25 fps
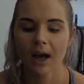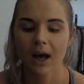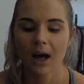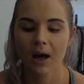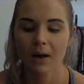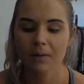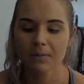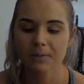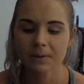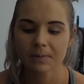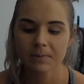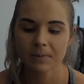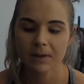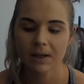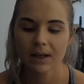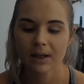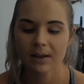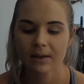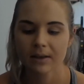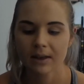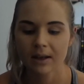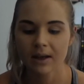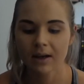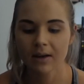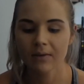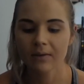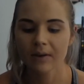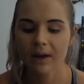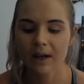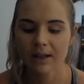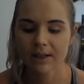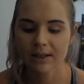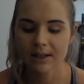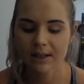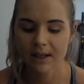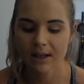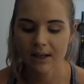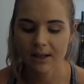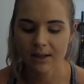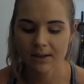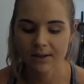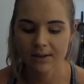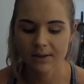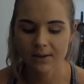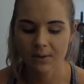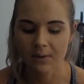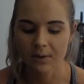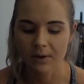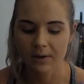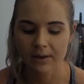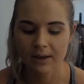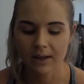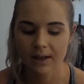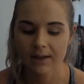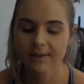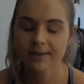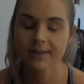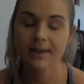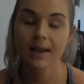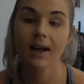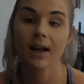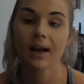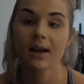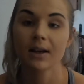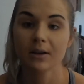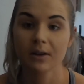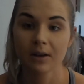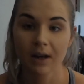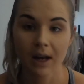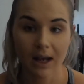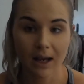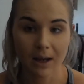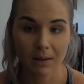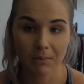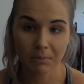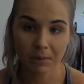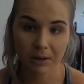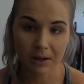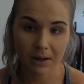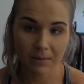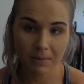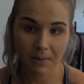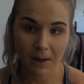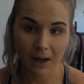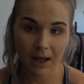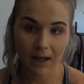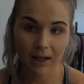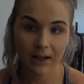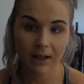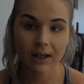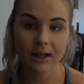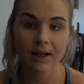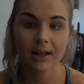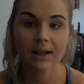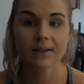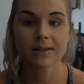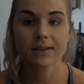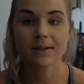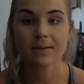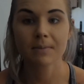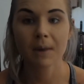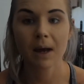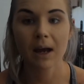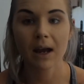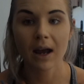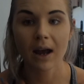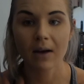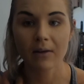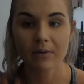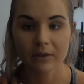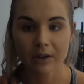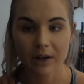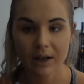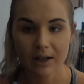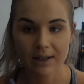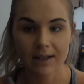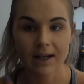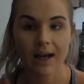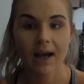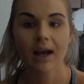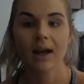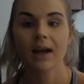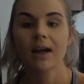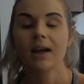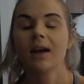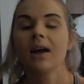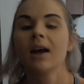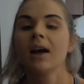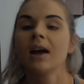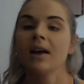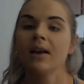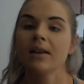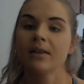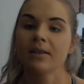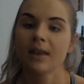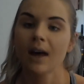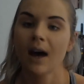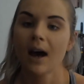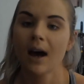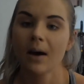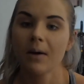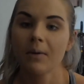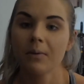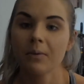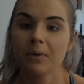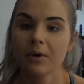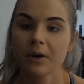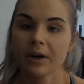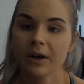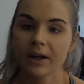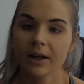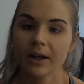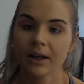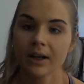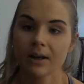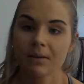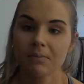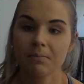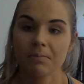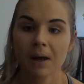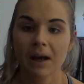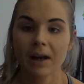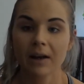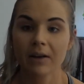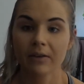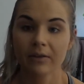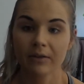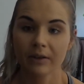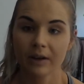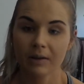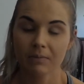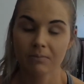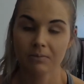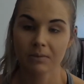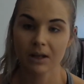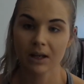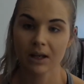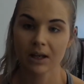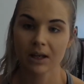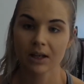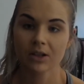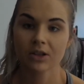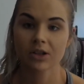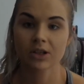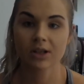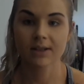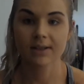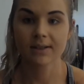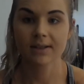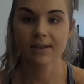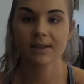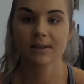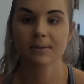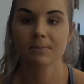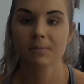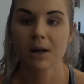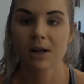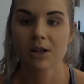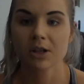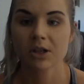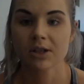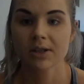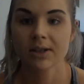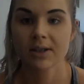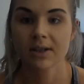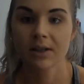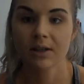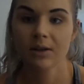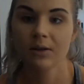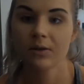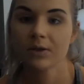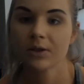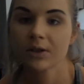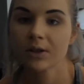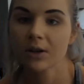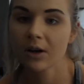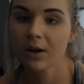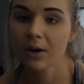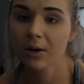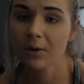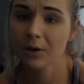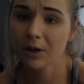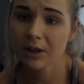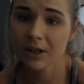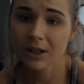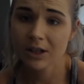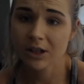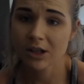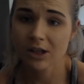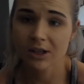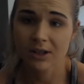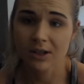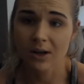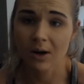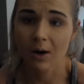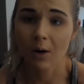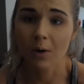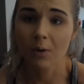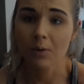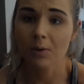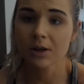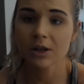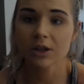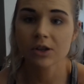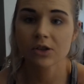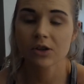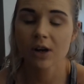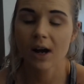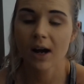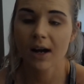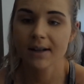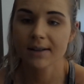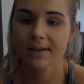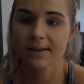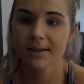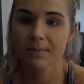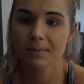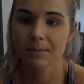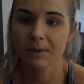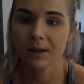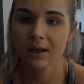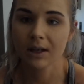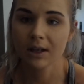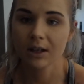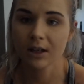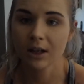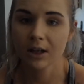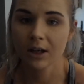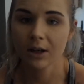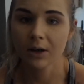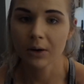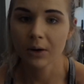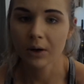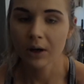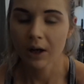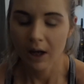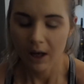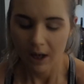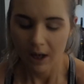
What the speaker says: helped me think of ideas or things that I could implement into my everyday that would benefit me just as much as the user, or to just always try something new.